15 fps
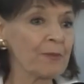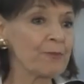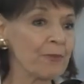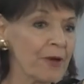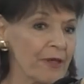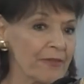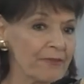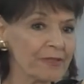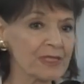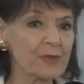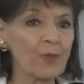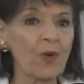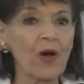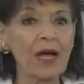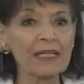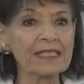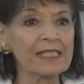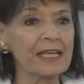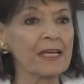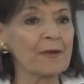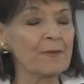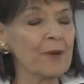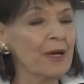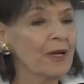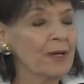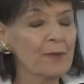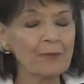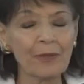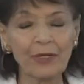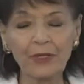Brother is watching,
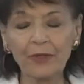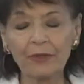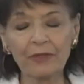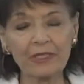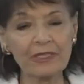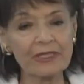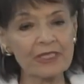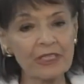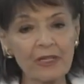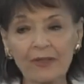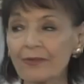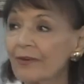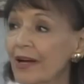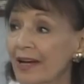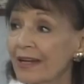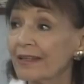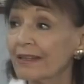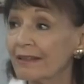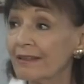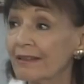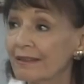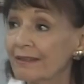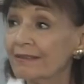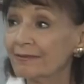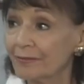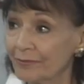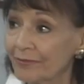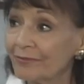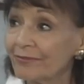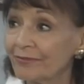but you are so right.
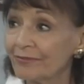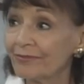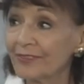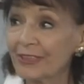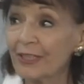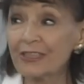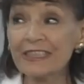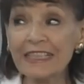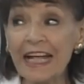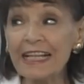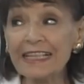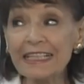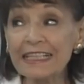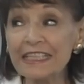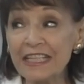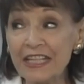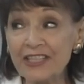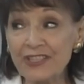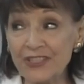So it's not the teachers.